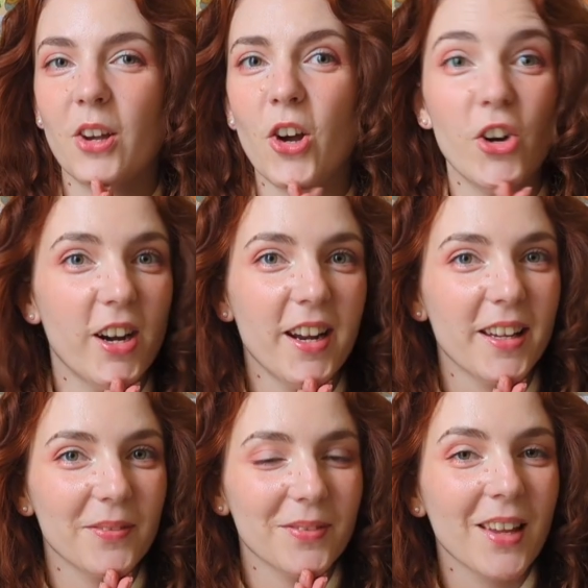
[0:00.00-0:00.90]

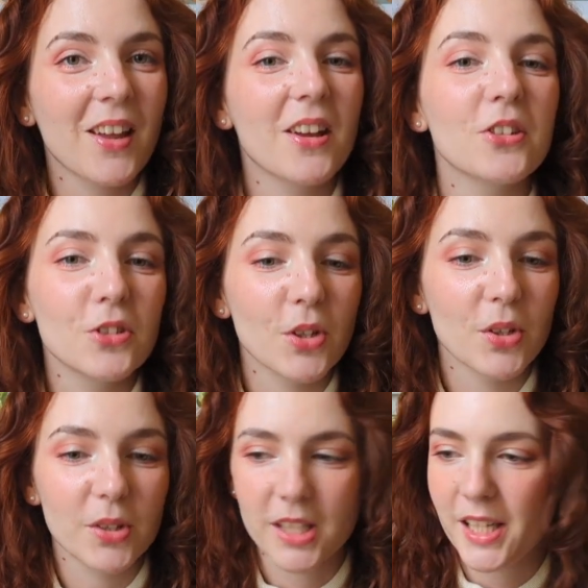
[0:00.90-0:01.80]
Alright, so
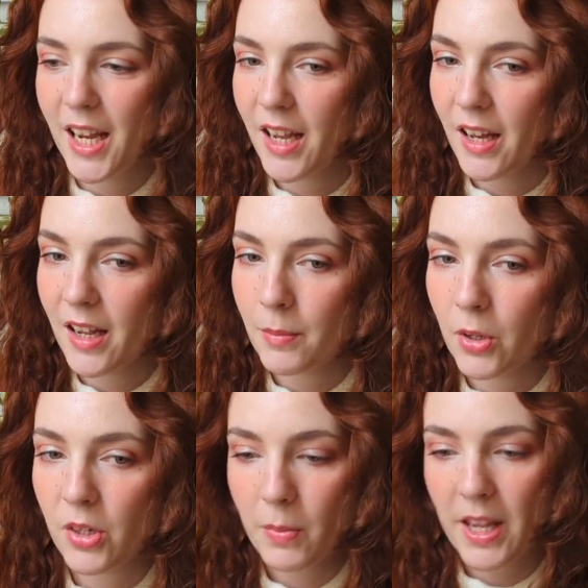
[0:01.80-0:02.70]
today I'm
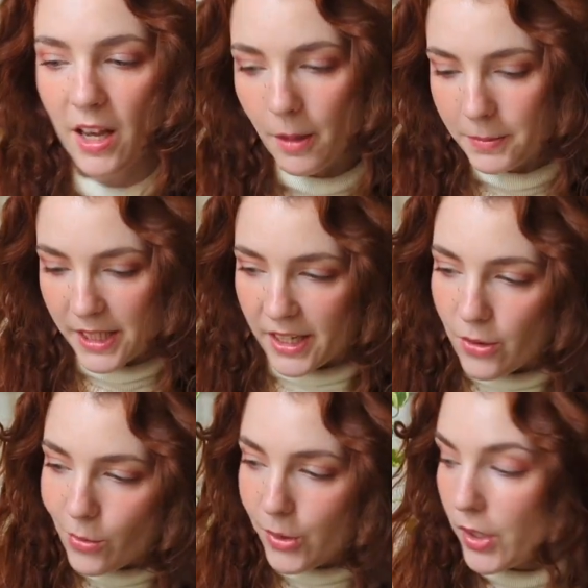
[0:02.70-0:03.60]
going to be updating
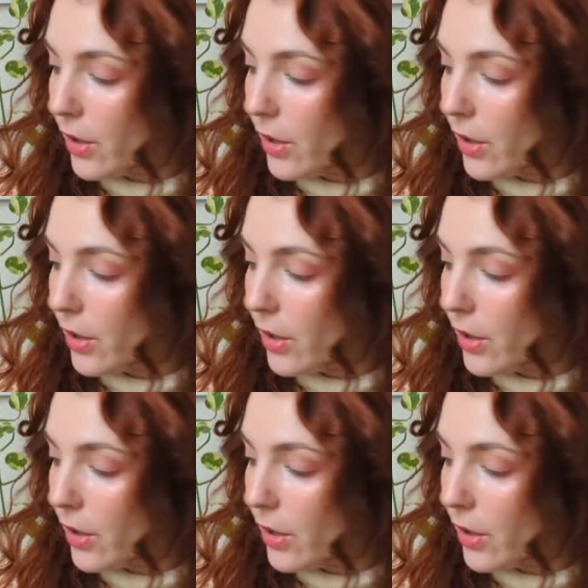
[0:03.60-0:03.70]
you all